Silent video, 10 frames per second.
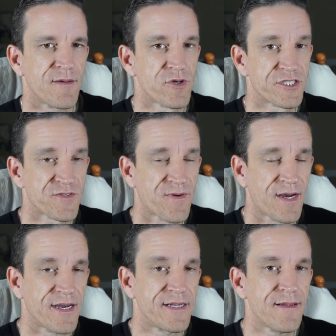which is
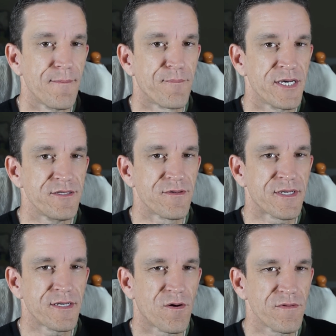fine, but you
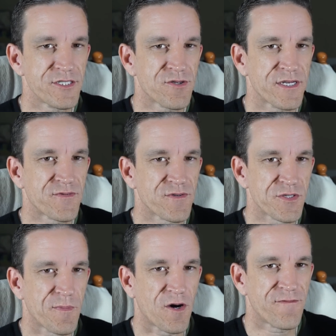can only transfer
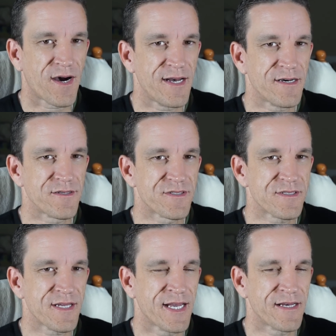small
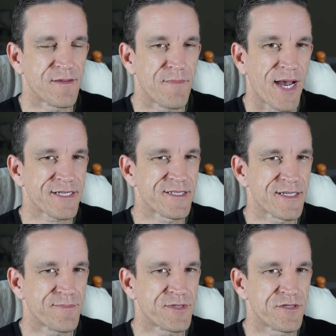files, and the max is
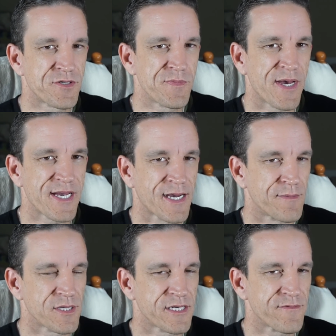up to 2 meg, I
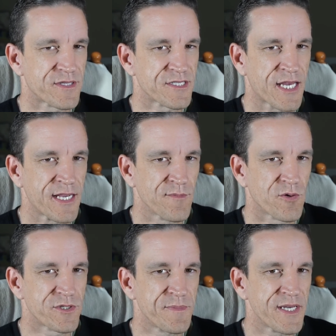believe, with this
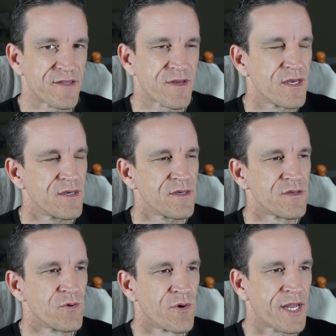camera, which means
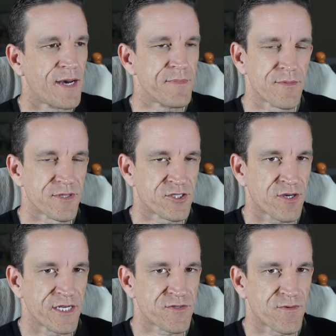you will not be able to
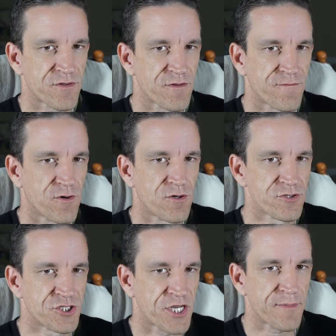transfer the
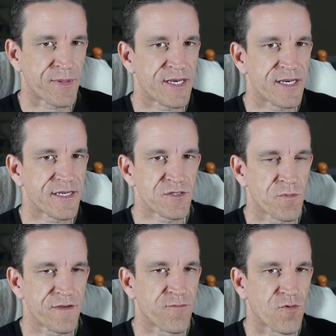full JPEG
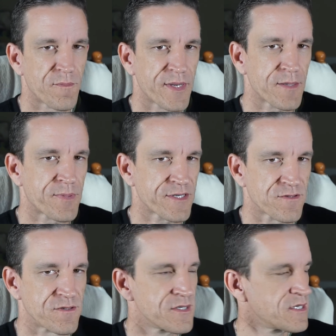24
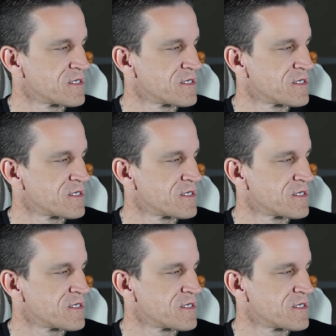megapixel